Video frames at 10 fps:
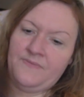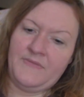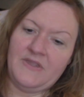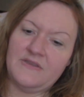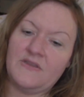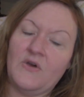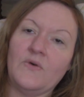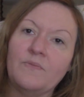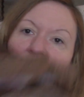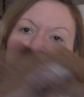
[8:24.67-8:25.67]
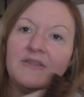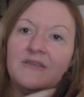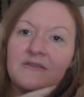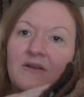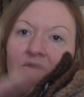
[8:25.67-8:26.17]
So, but
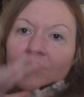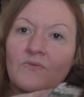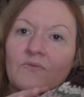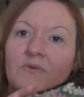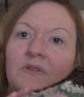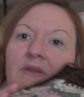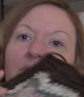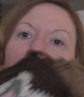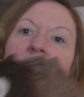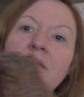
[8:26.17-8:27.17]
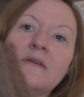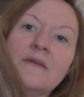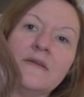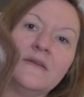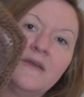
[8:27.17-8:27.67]
these are really,
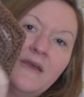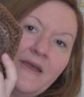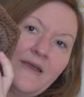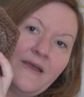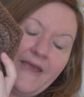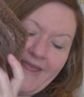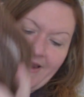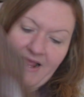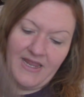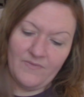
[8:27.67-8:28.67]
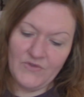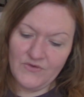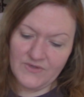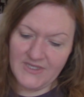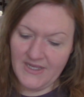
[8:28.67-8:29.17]
and I am
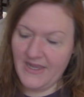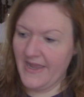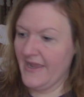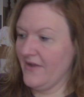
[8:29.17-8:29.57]
using a